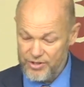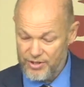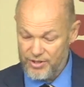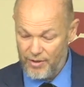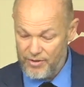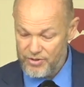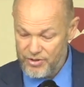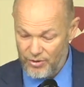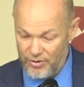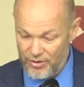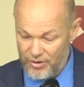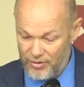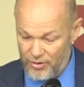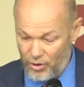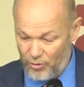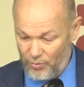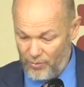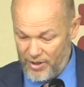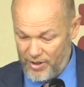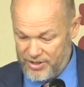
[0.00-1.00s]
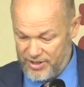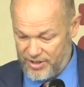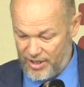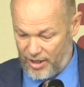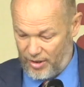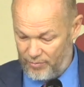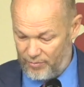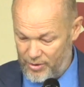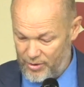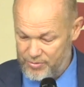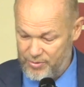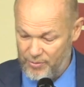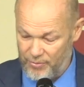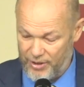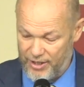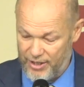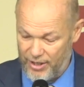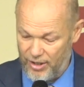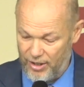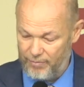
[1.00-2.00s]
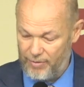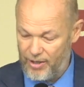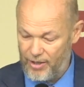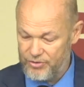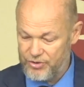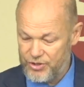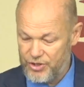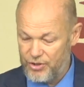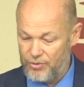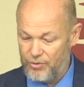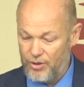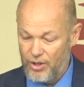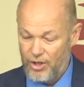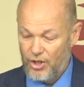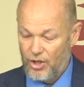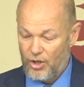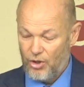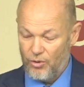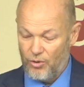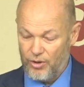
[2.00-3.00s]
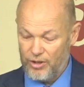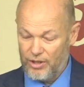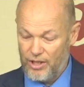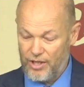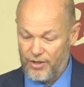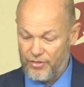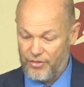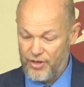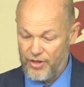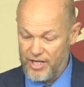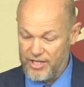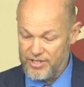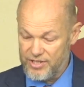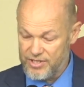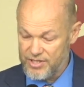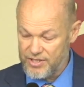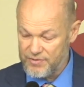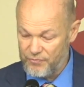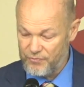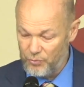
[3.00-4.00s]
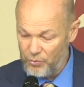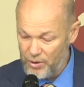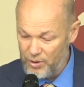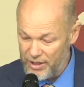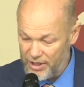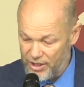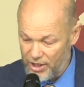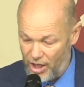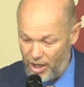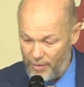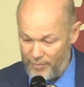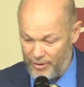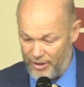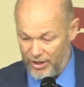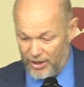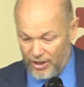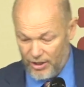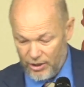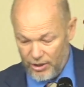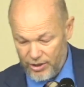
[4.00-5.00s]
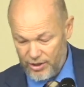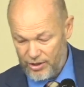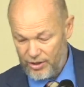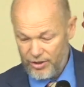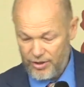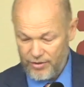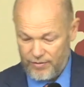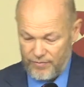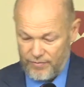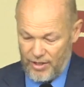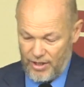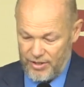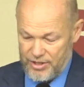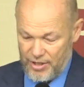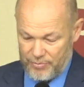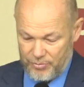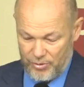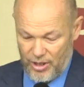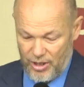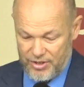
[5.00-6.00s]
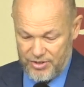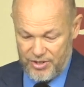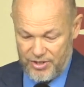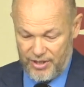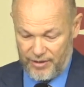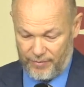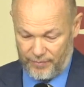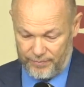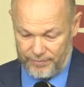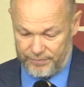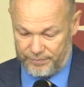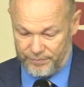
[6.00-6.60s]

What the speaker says: Sometimes you don't know much how much people care about you or a lot of things. This is really common. Look at chapter 19.